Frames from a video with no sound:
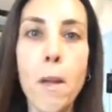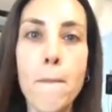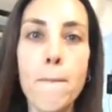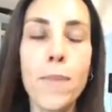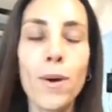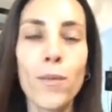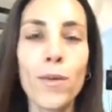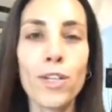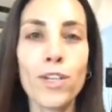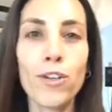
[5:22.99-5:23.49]

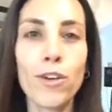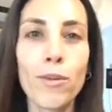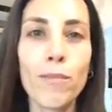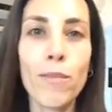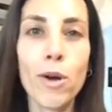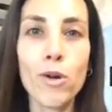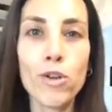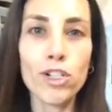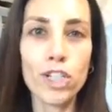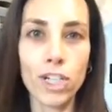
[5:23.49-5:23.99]
But when you're
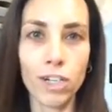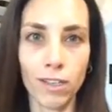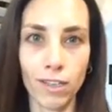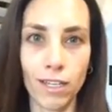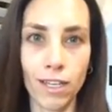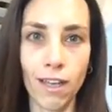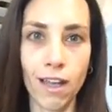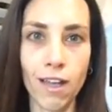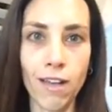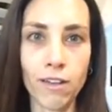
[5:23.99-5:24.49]

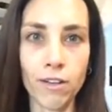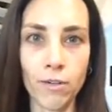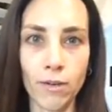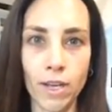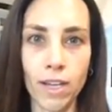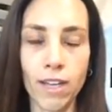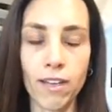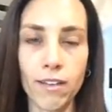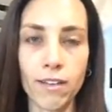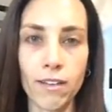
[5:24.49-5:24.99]
emotionally
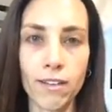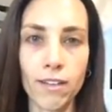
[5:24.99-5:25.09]
hungry,